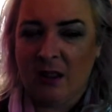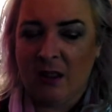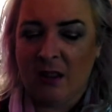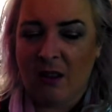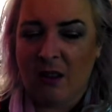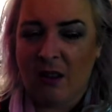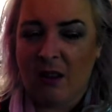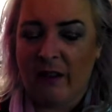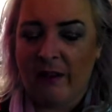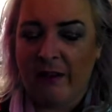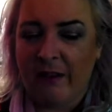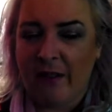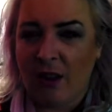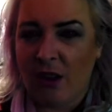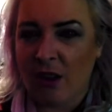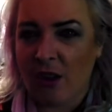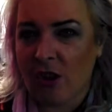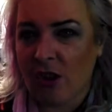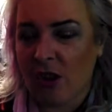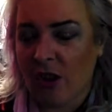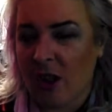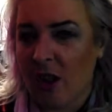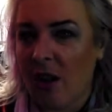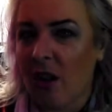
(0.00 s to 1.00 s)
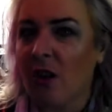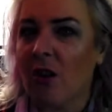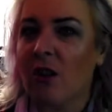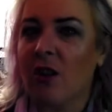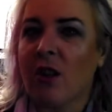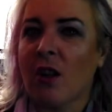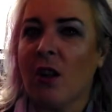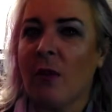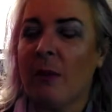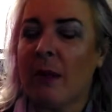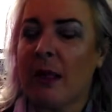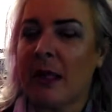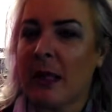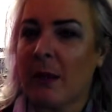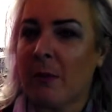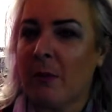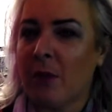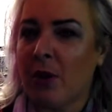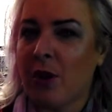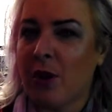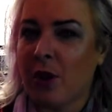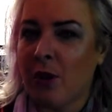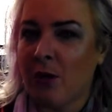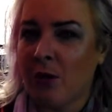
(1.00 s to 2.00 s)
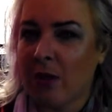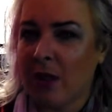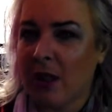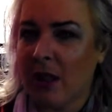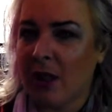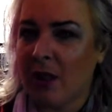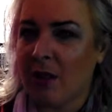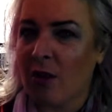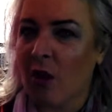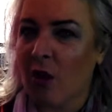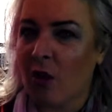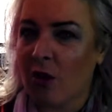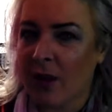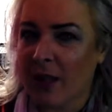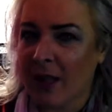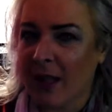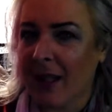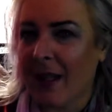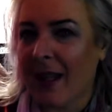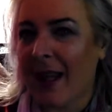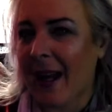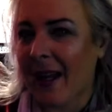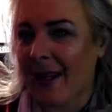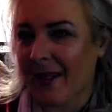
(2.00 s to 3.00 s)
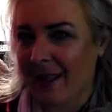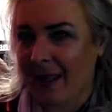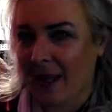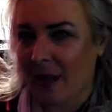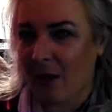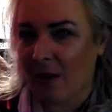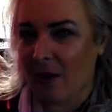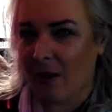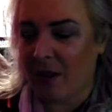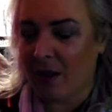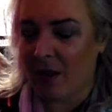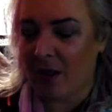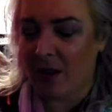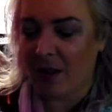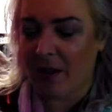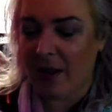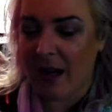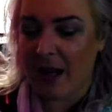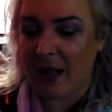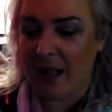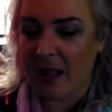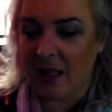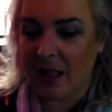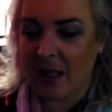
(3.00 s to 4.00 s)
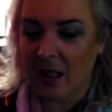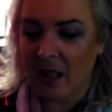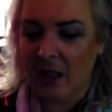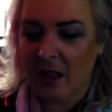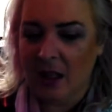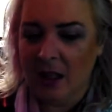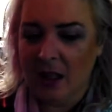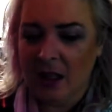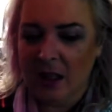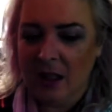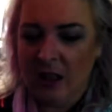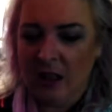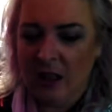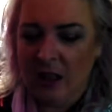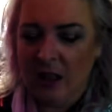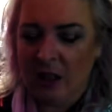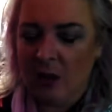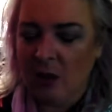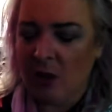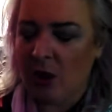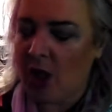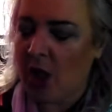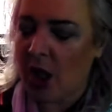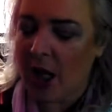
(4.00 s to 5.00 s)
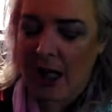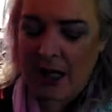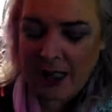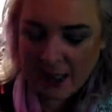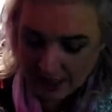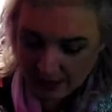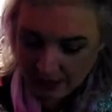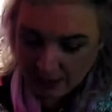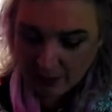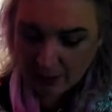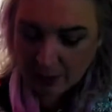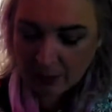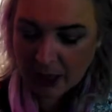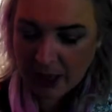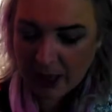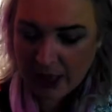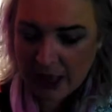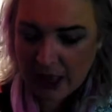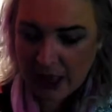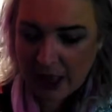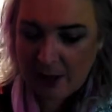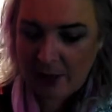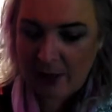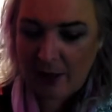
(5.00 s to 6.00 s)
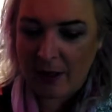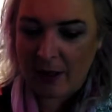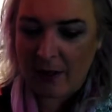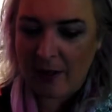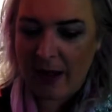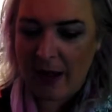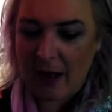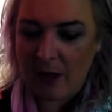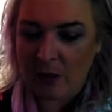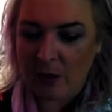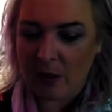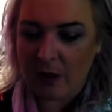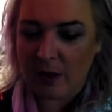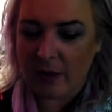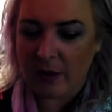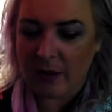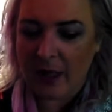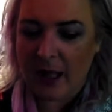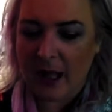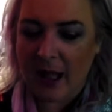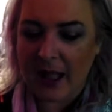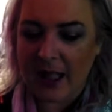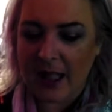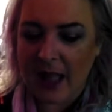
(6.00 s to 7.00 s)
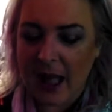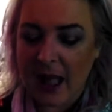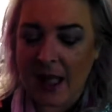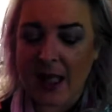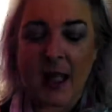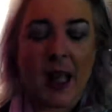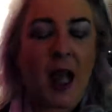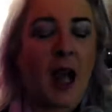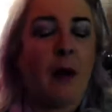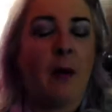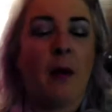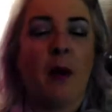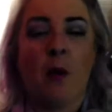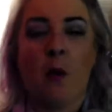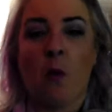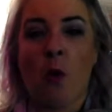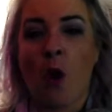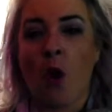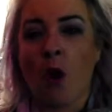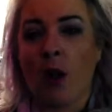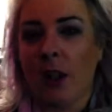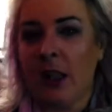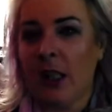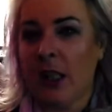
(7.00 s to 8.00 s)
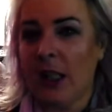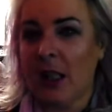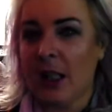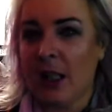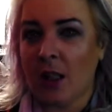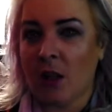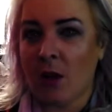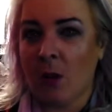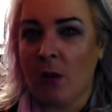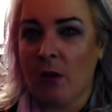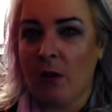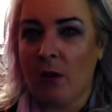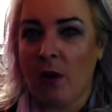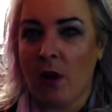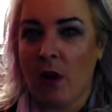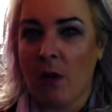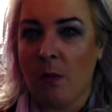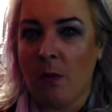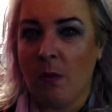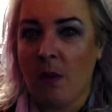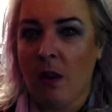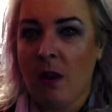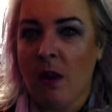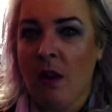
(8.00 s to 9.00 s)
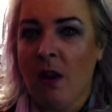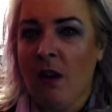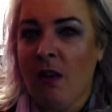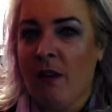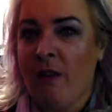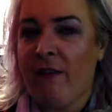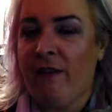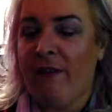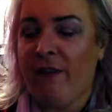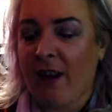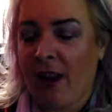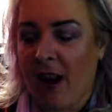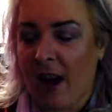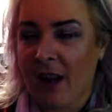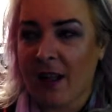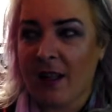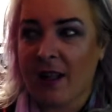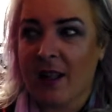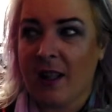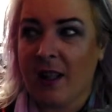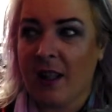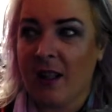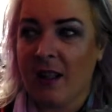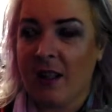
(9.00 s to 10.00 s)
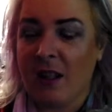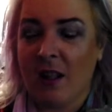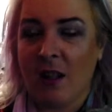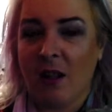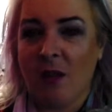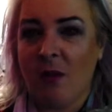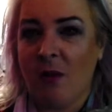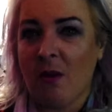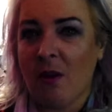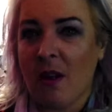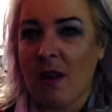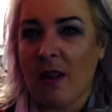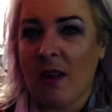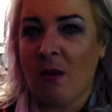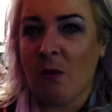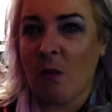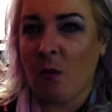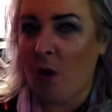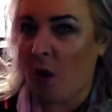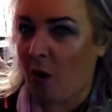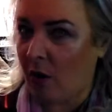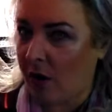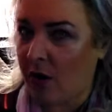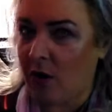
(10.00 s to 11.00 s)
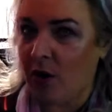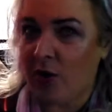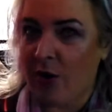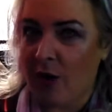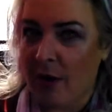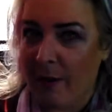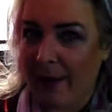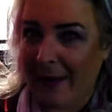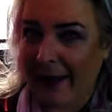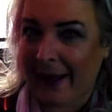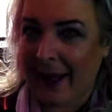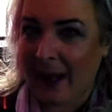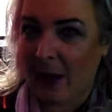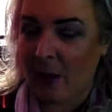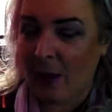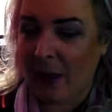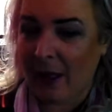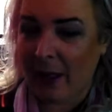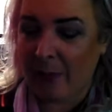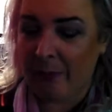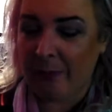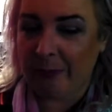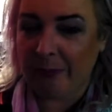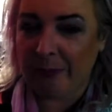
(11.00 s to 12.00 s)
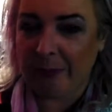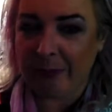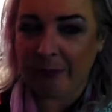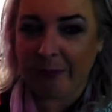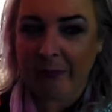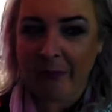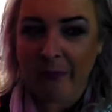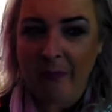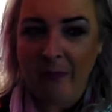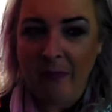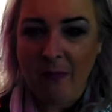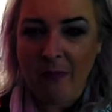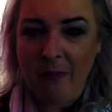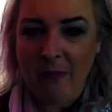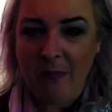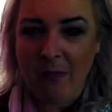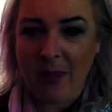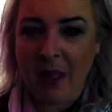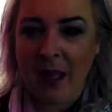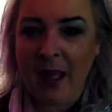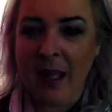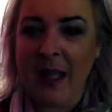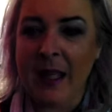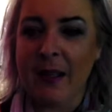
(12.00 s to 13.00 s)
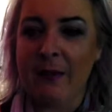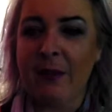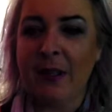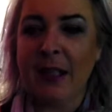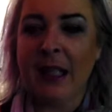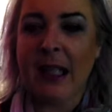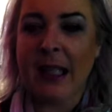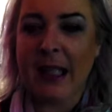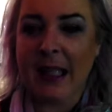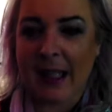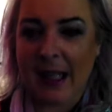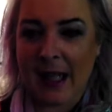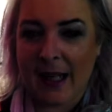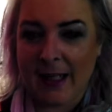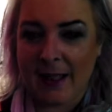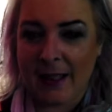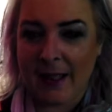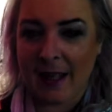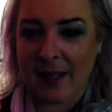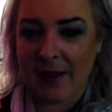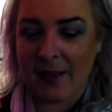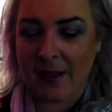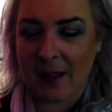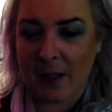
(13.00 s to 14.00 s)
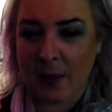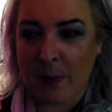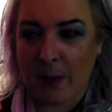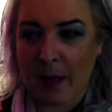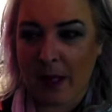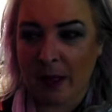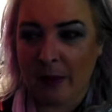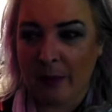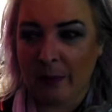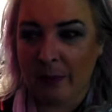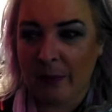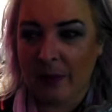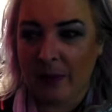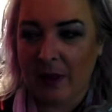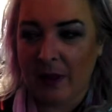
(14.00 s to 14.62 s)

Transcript: Although unfortunately it also means he produces toxic gas out of the other end, which isn't pleasant to be around. And he has a habit of walking into a room, farting at you, and then walking straight back out again. Even he can't stand the smell.